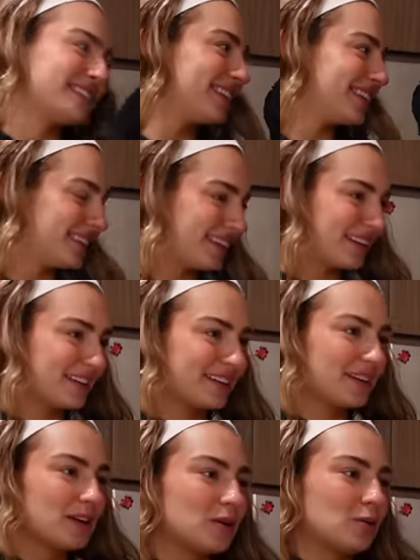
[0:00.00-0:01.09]
wonton soup.
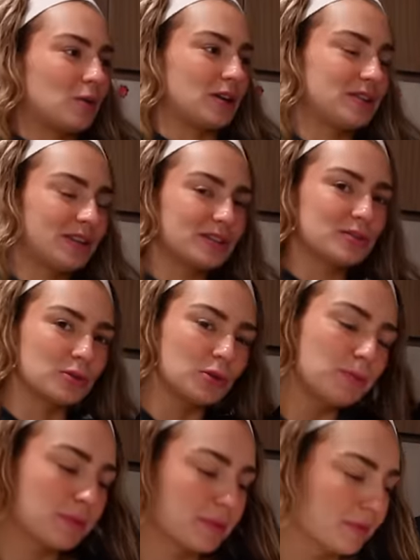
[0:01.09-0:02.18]
Wonton soup?